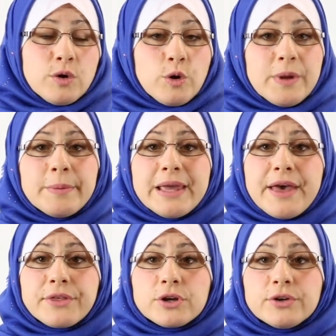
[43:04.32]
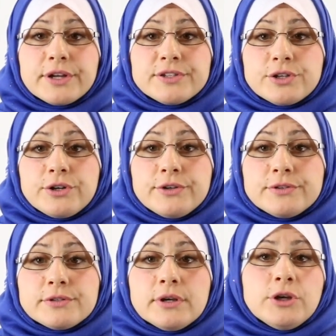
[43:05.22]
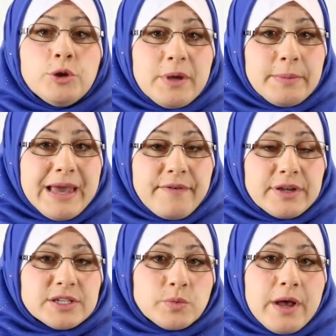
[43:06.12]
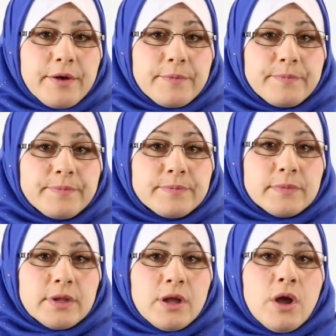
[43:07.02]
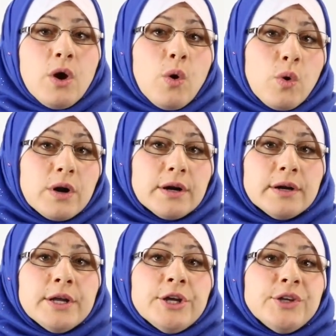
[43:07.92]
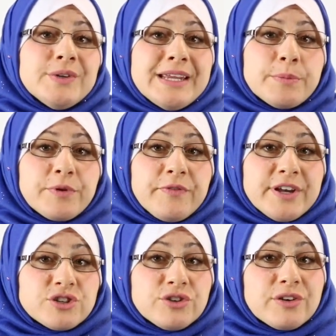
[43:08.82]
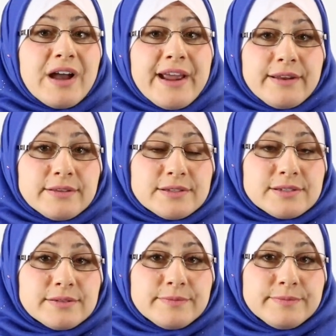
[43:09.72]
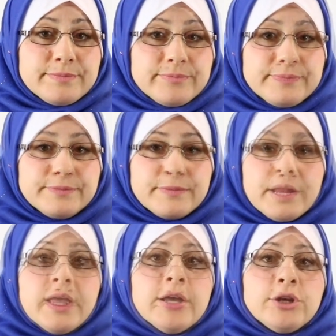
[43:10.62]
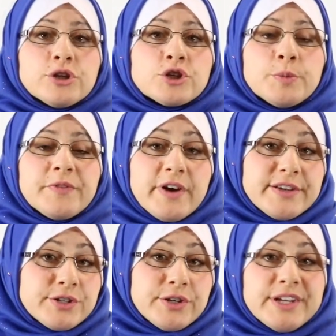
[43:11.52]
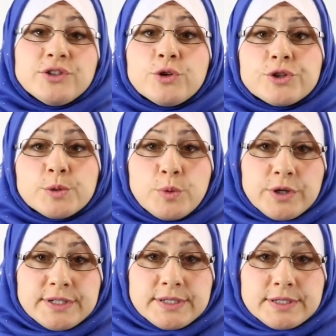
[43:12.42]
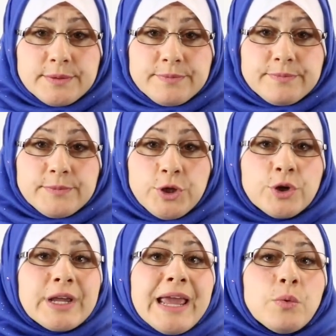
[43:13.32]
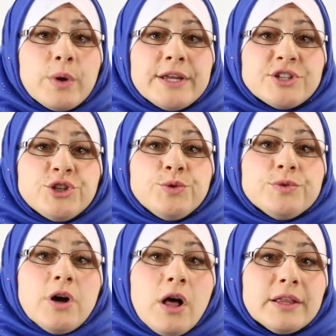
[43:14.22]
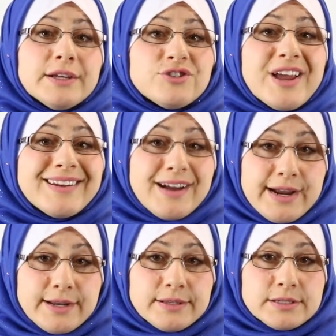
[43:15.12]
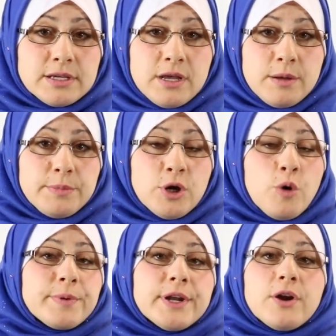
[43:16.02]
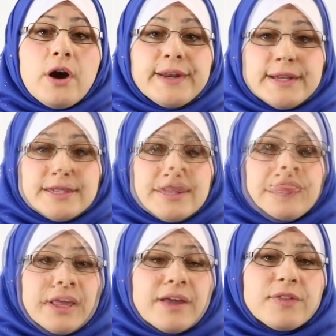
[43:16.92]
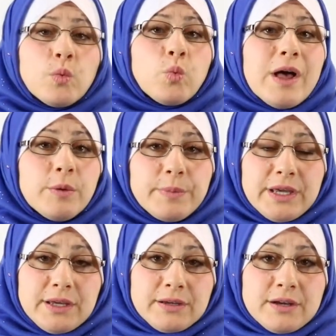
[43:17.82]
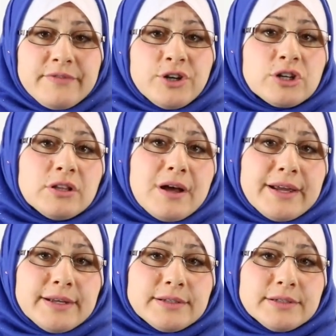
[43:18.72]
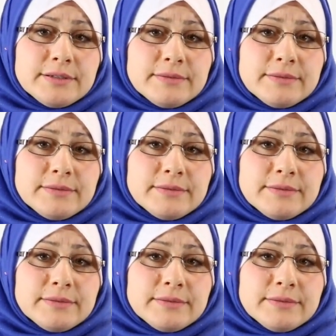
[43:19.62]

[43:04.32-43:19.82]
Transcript: or maybe ethical concerns you may be having as well. Or you need professional guidance. Your supervisor is your support system, your gateway to new knowledge and guidance. Be open and honest. Think of the well-being of your client.